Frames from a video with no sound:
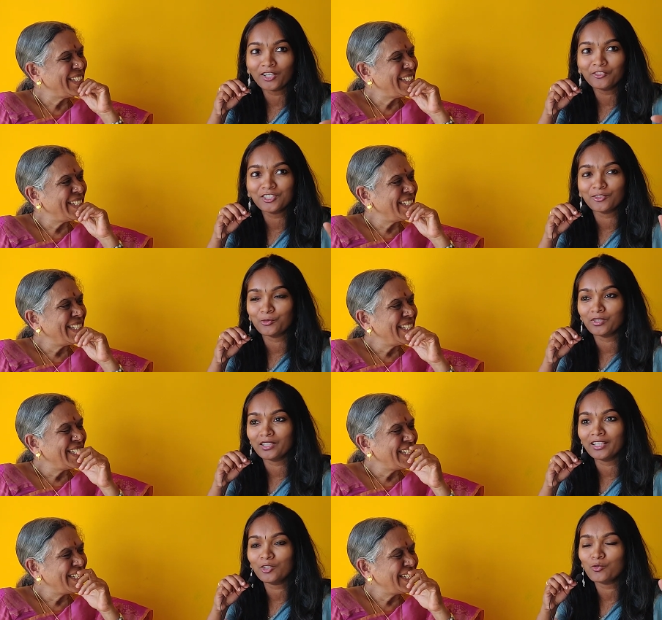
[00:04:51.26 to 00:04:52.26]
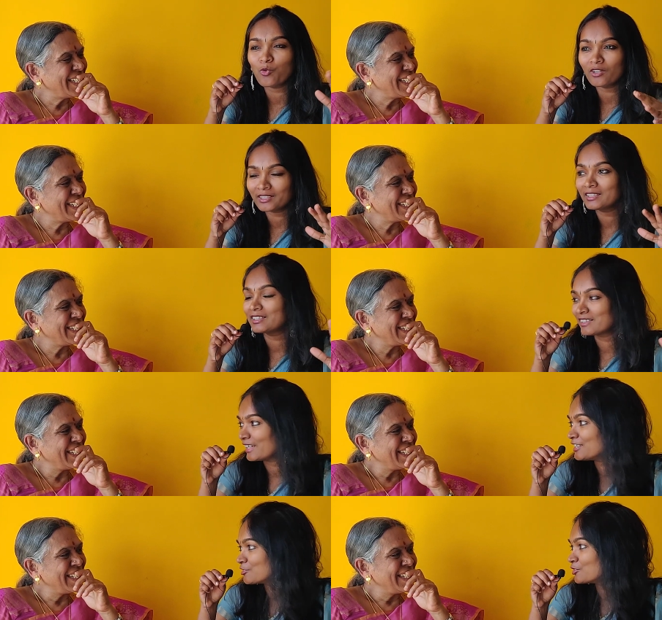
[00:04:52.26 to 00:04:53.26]
Speaker 1: one which everyone like. What are the
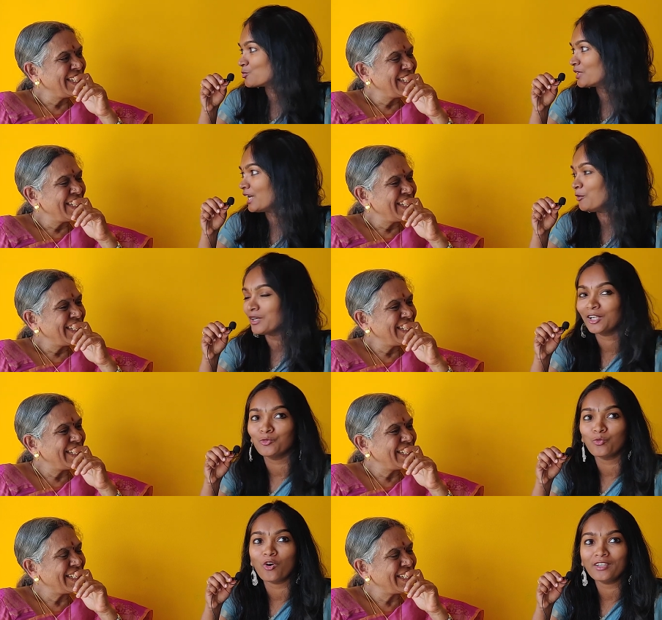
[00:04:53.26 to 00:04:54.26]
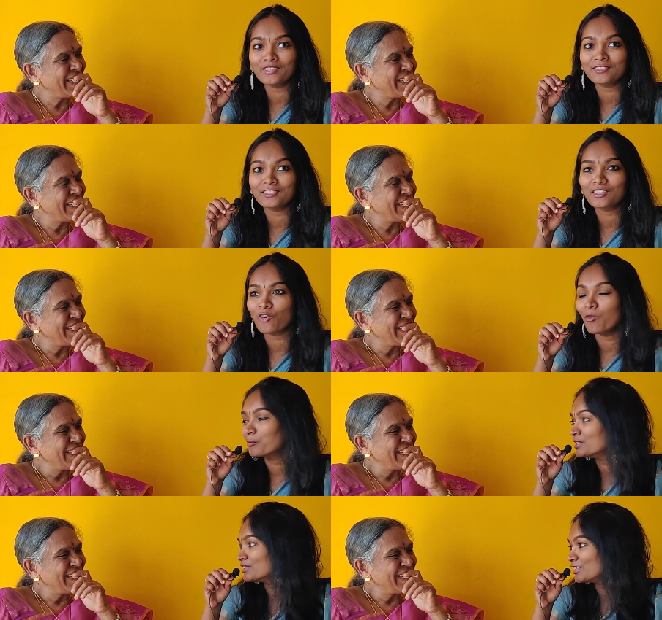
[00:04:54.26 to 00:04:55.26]
grades which we have and what is the
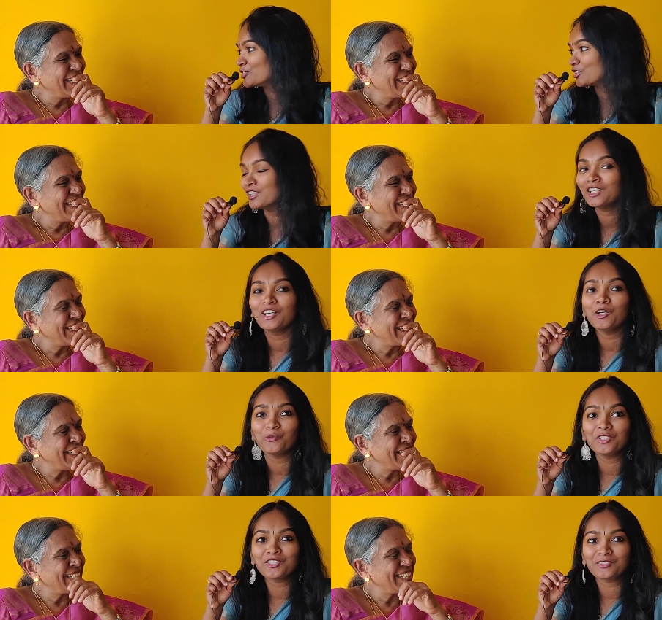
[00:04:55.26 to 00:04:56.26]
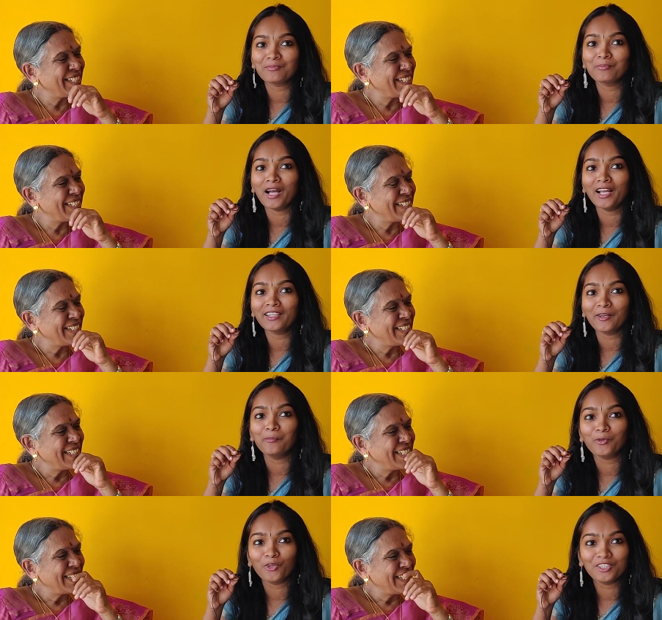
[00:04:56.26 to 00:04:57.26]
compensation which bank
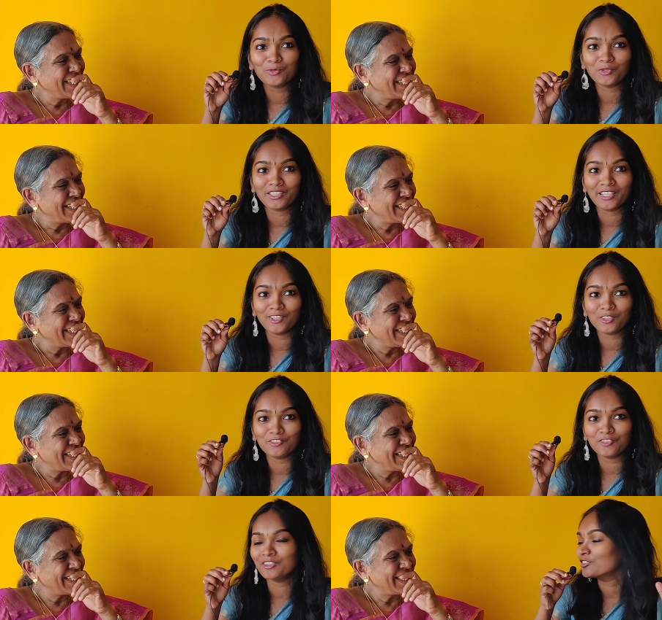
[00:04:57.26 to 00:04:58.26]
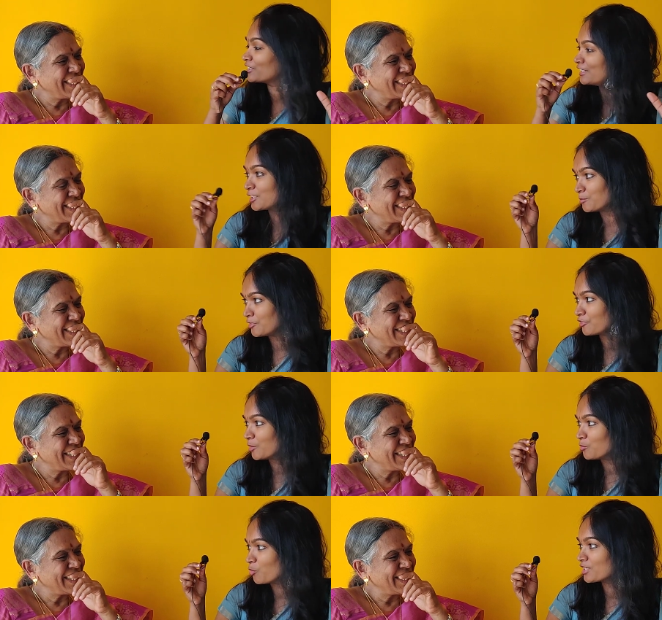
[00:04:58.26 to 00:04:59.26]
employees would get? Let it be
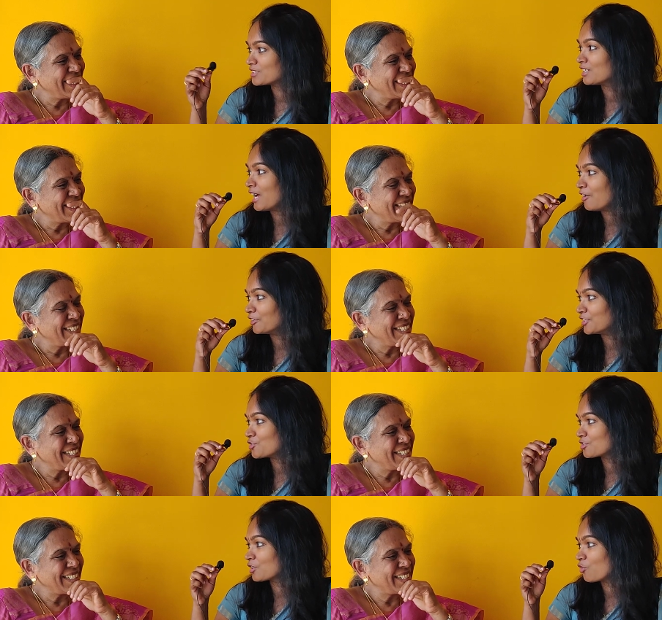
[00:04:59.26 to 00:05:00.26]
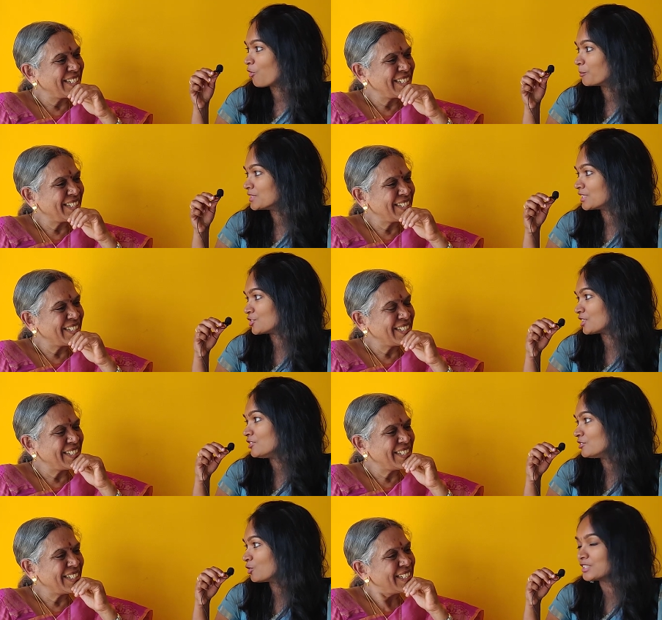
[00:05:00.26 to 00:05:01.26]
from what is the average
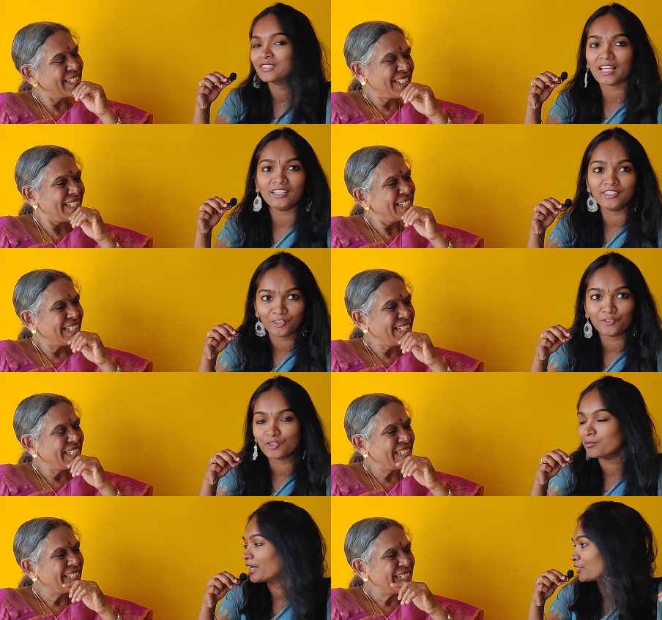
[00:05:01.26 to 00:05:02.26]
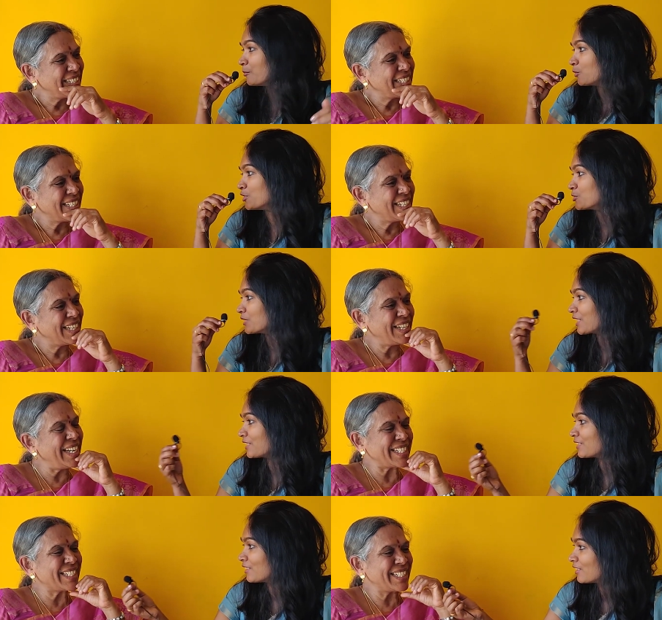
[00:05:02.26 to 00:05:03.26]
compensation or the salary which bank employees would get?
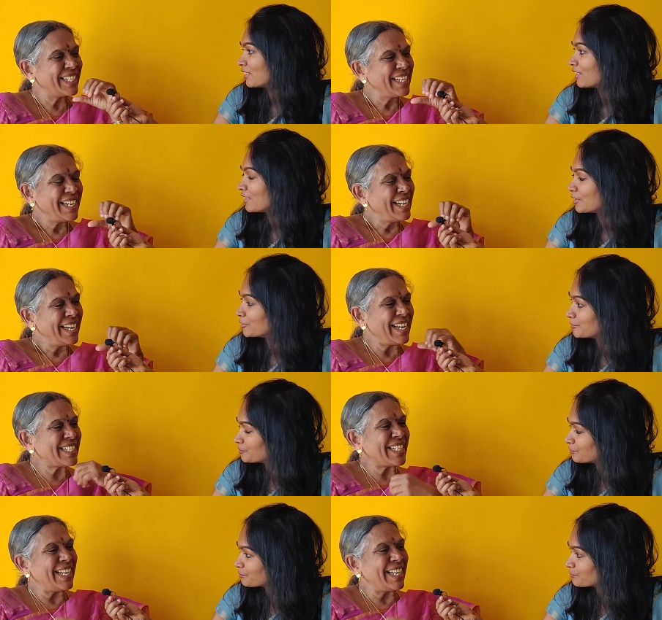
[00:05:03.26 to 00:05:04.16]
Yes. Yes,